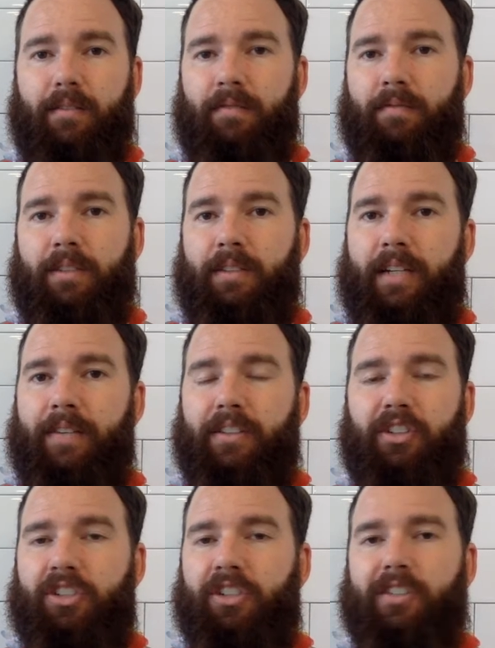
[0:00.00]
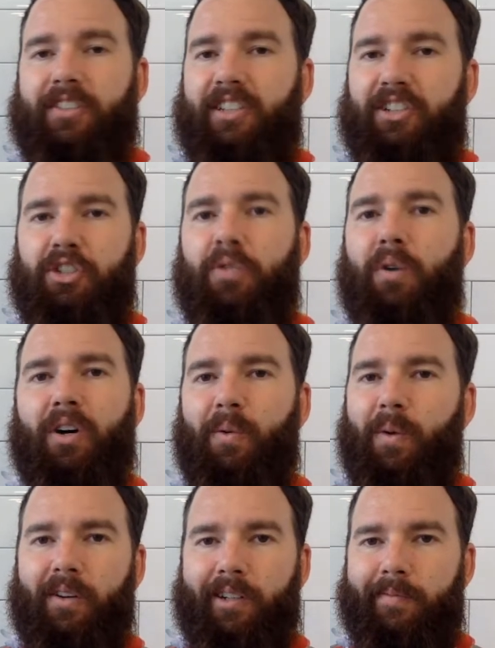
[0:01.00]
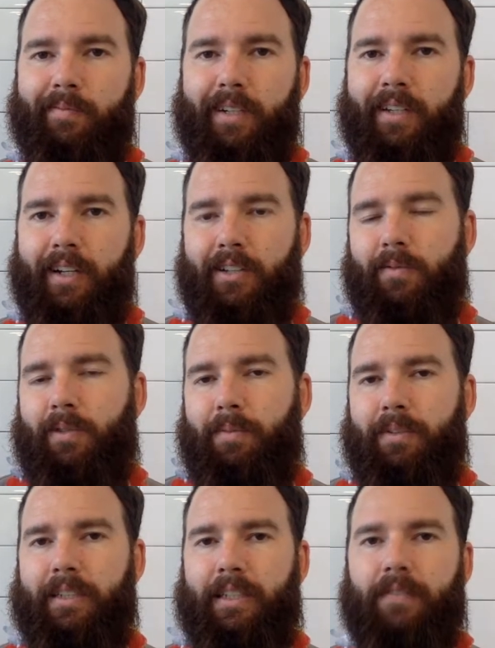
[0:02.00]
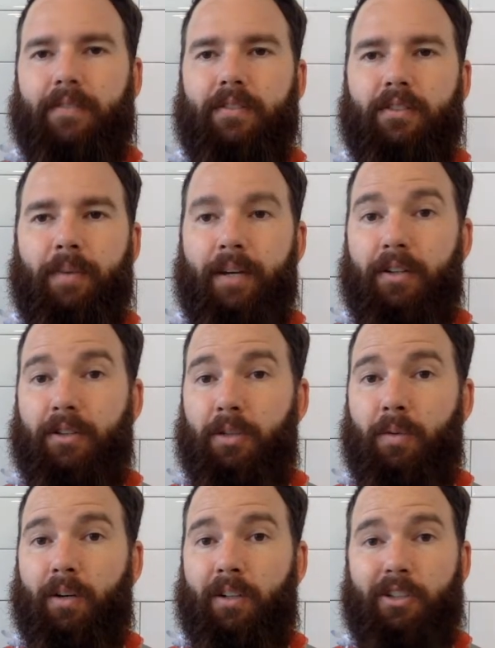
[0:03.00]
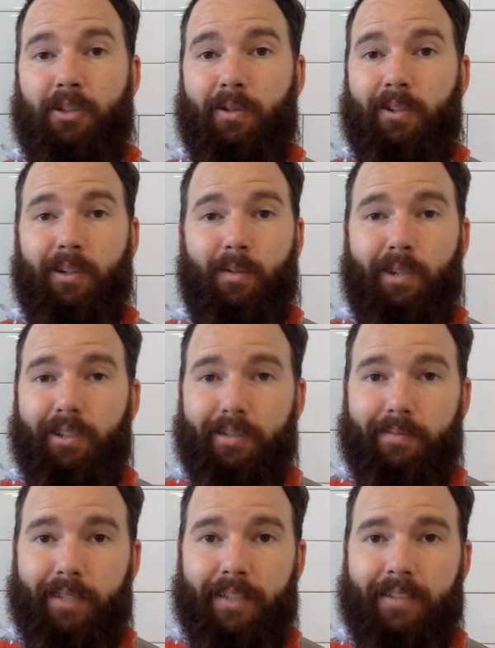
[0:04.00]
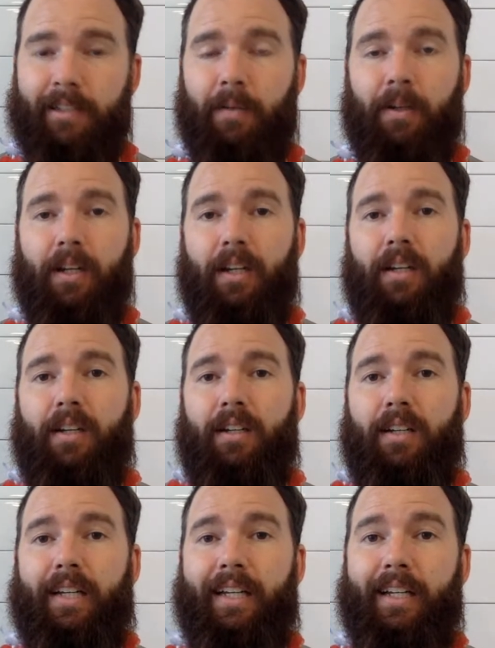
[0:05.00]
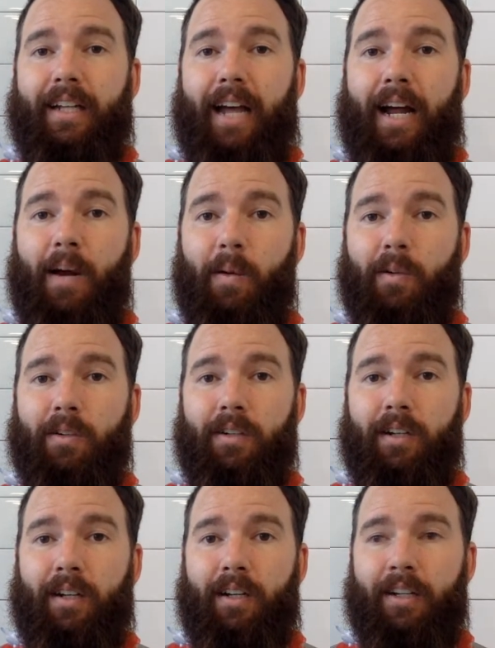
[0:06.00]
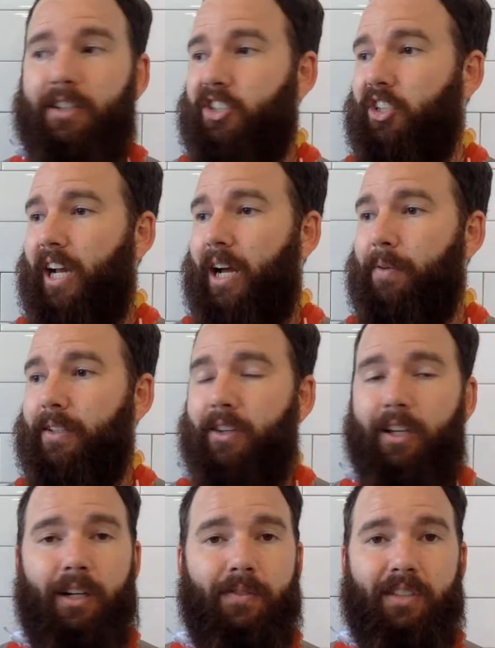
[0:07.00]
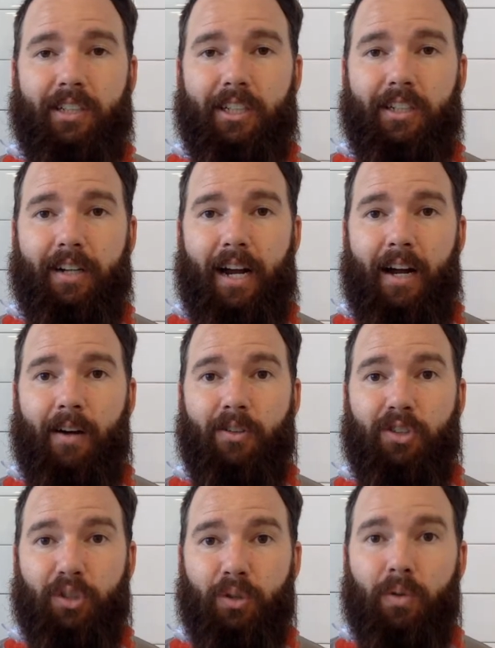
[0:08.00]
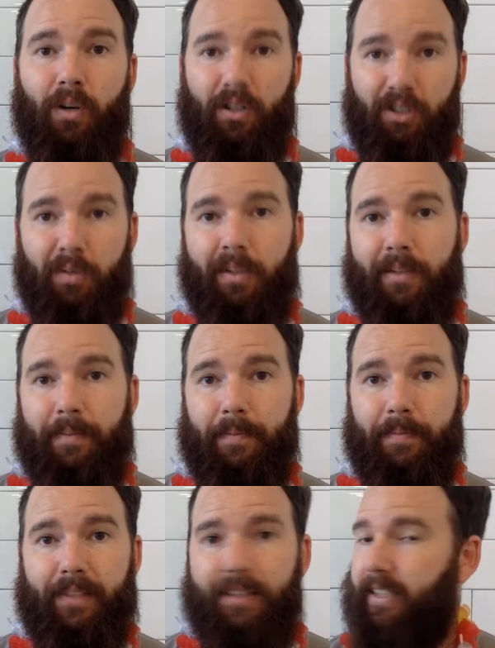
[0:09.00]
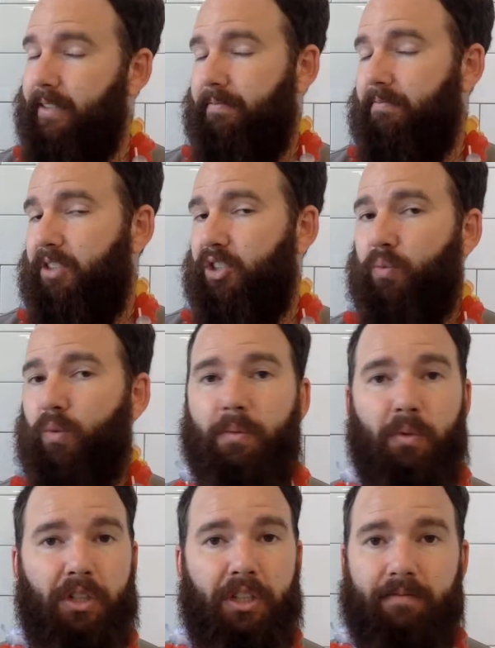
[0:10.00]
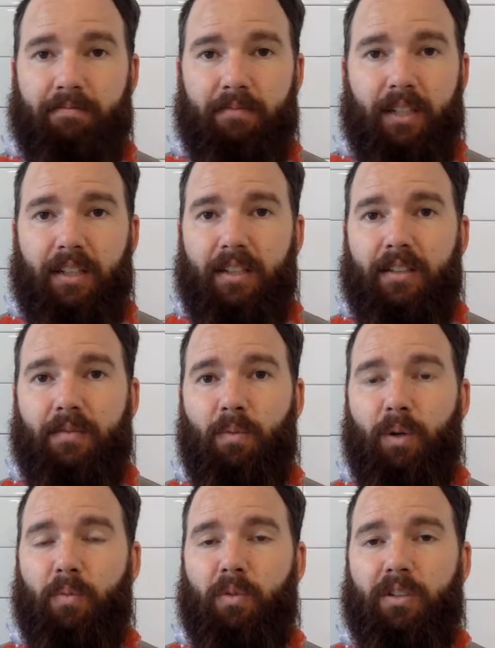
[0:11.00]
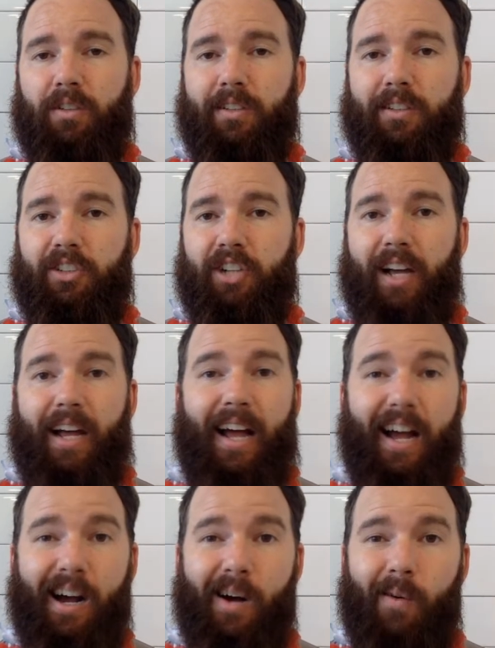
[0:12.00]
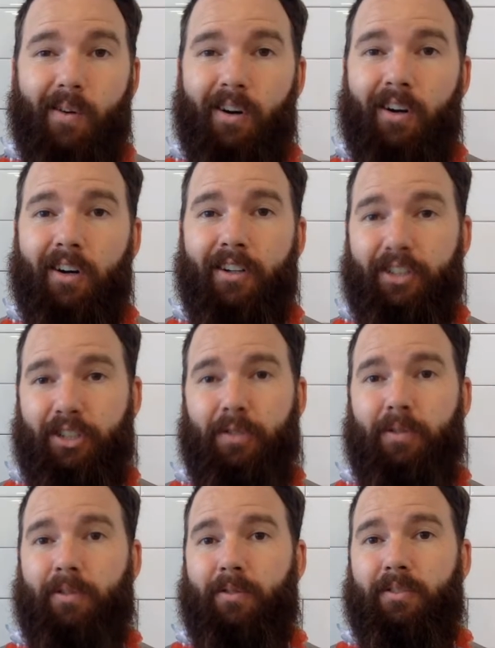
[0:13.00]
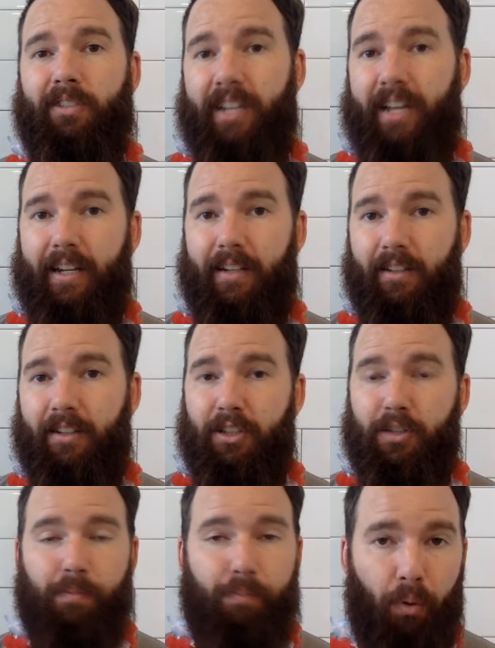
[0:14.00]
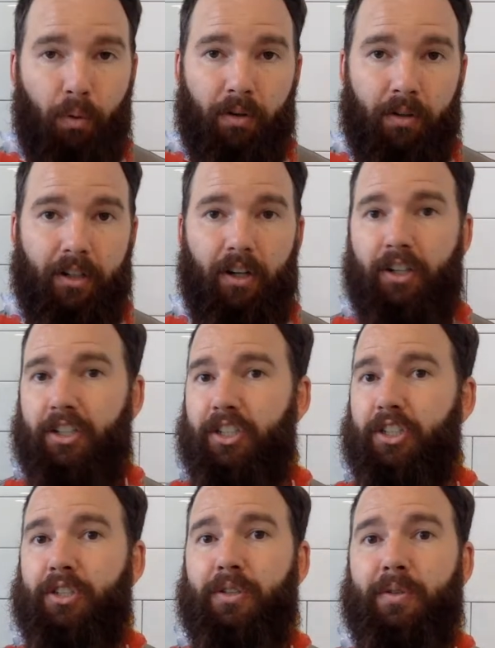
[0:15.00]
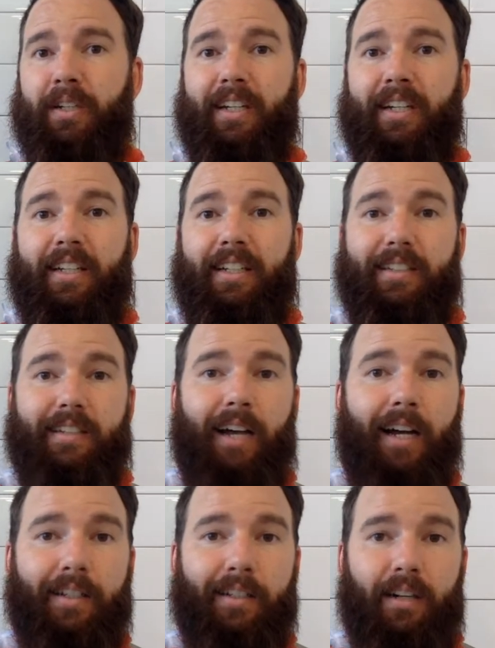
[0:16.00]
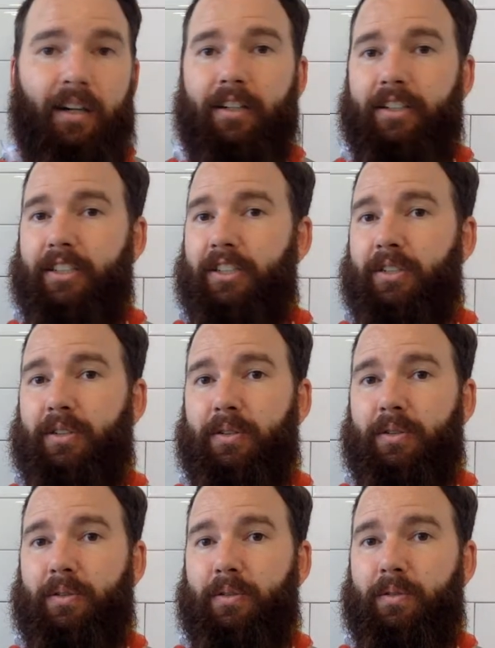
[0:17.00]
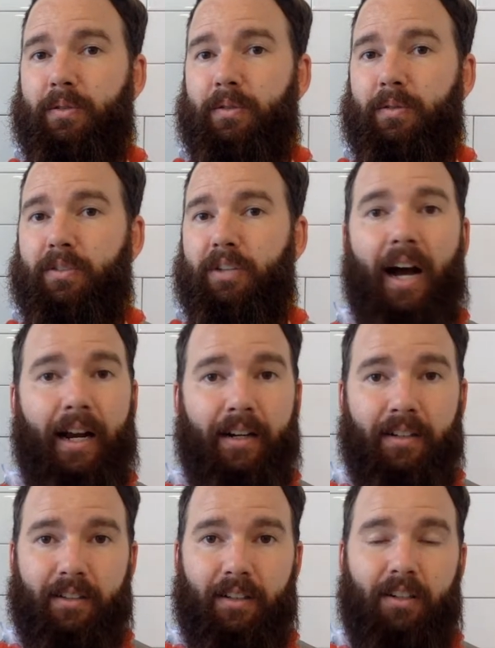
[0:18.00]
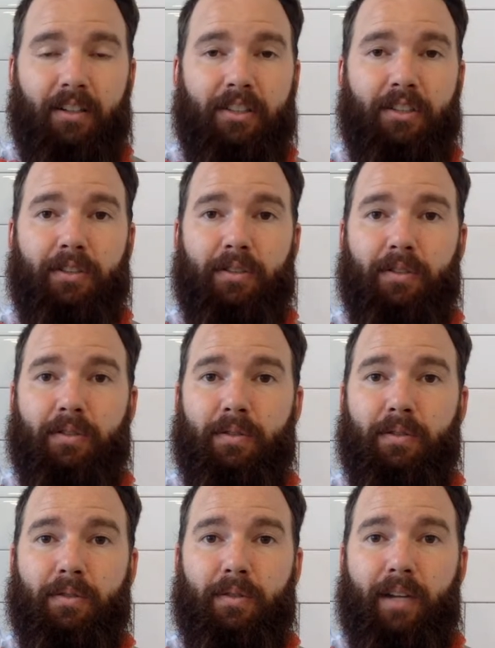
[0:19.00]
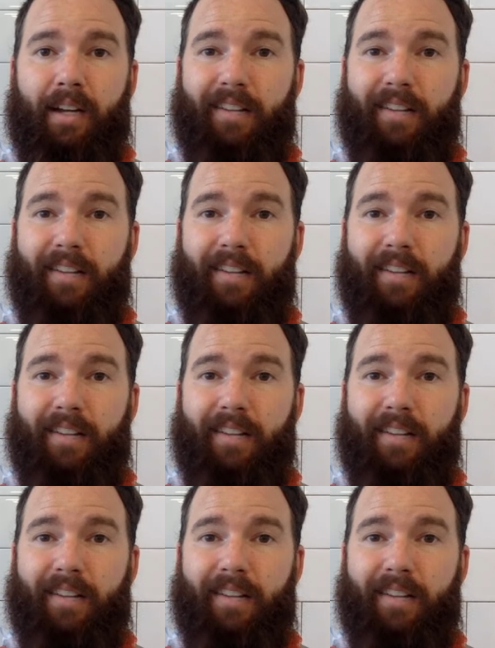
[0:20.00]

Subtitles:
we gave out these shirts that said, "You are welcome," and that's what we believe. No matter who you are welcome. And so, in our chat, we'd love to hear how you are doing. Again, just one word in the chat. How are you today? Are you bored? Are you excited? Are you tired? Are you